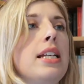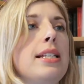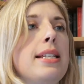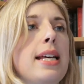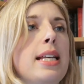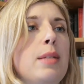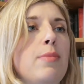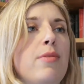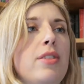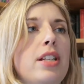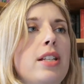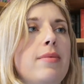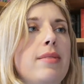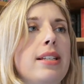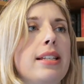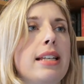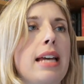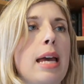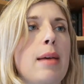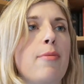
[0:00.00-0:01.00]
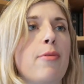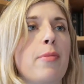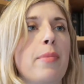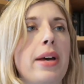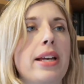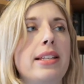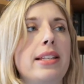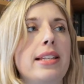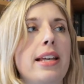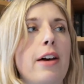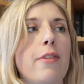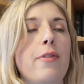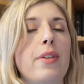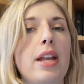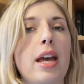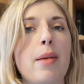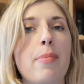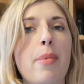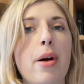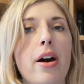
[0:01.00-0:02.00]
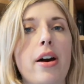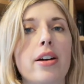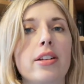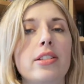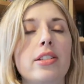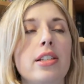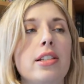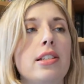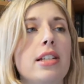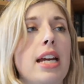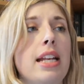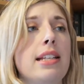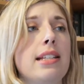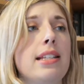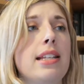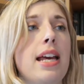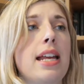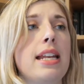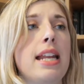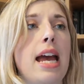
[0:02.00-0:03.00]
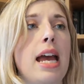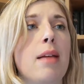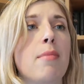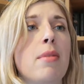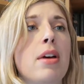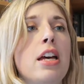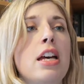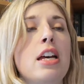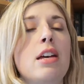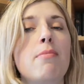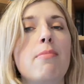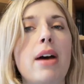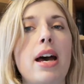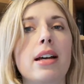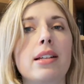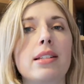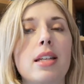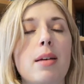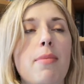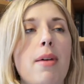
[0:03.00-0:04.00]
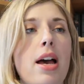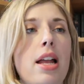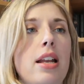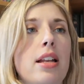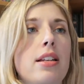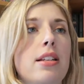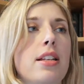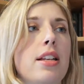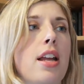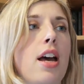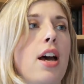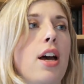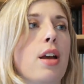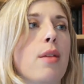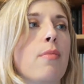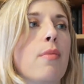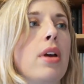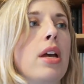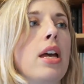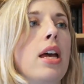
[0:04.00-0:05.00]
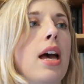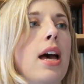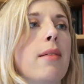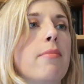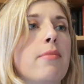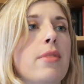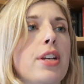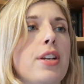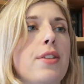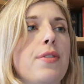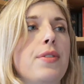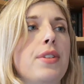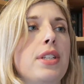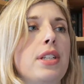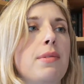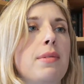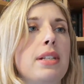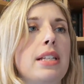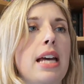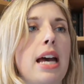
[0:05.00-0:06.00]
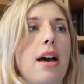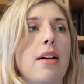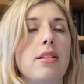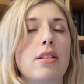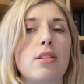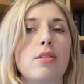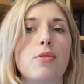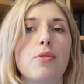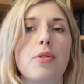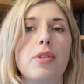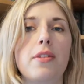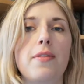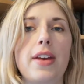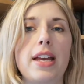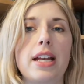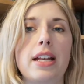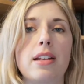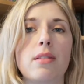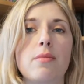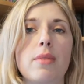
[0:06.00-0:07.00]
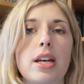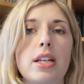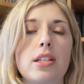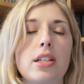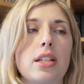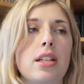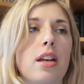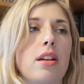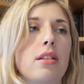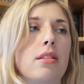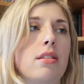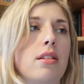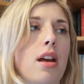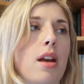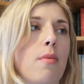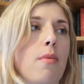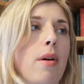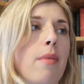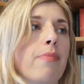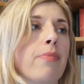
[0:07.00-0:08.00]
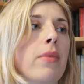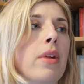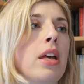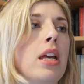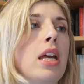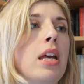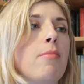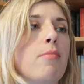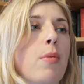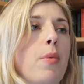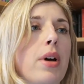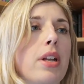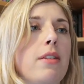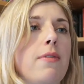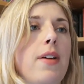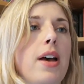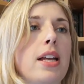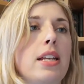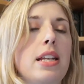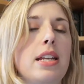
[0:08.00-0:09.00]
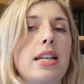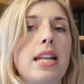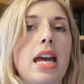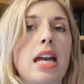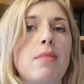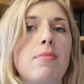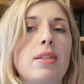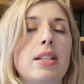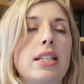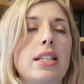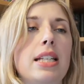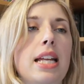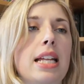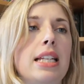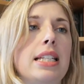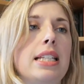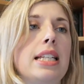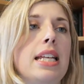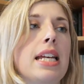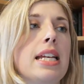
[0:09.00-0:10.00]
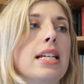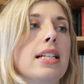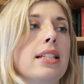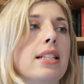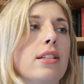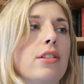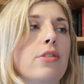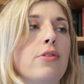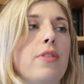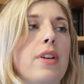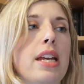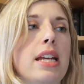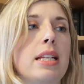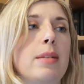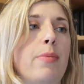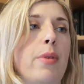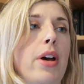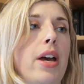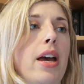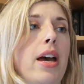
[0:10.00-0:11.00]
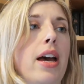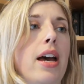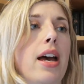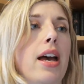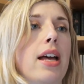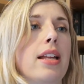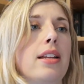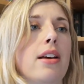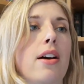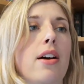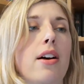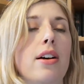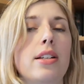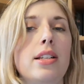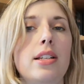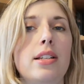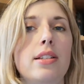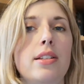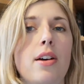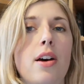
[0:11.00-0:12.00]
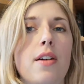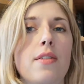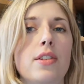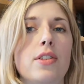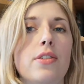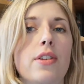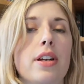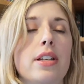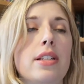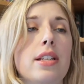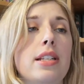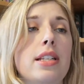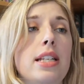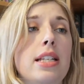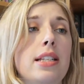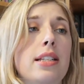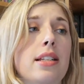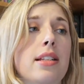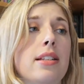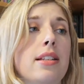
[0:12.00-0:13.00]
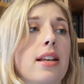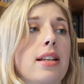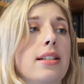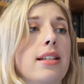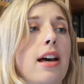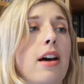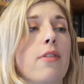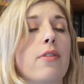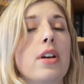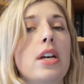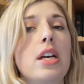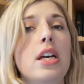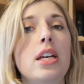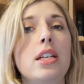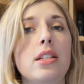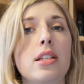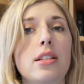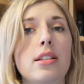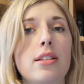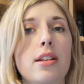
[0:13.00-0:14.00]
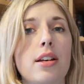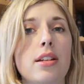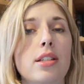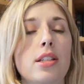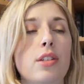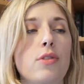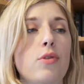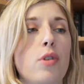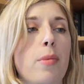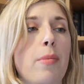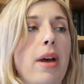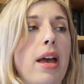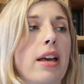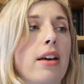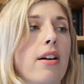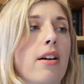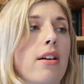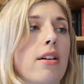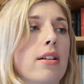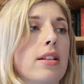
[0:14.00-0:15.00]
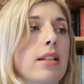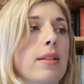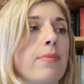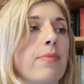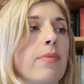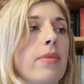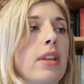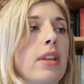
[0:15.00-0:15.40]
Desperate to escape from herself and her past, she changes her name, packs up her London home, and moves to a town in the north of England where she knows no one but one of her new neighbours, Nancy, is intrigued by her, and hard as Tara tries to distance herself, she starts to drop her guard.